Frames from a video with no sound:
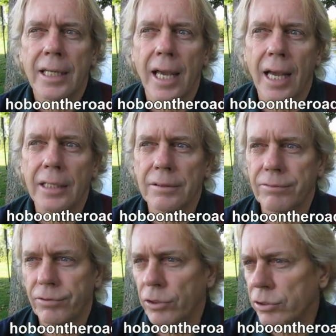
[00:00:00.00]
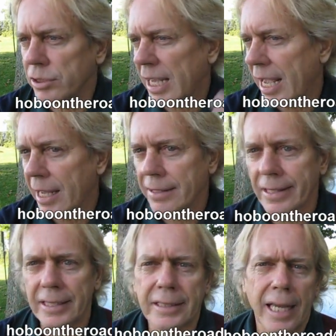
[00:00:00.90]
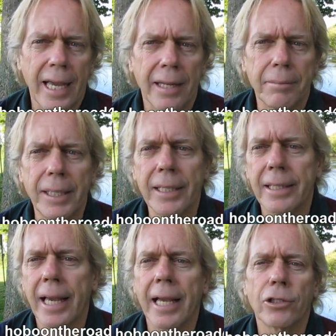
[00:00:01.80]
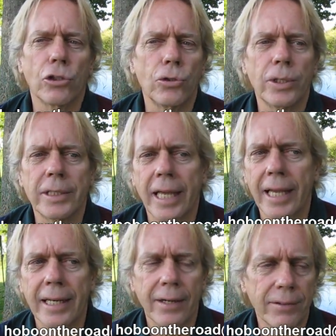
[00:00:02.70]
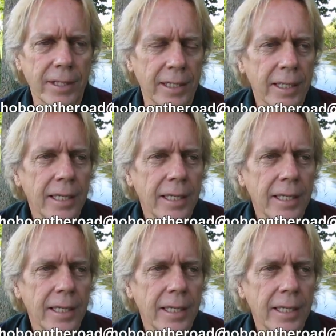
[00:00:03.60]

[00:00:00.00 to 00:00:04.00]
Canned fruits, canned this, canned meat, canned tuna, canned everything.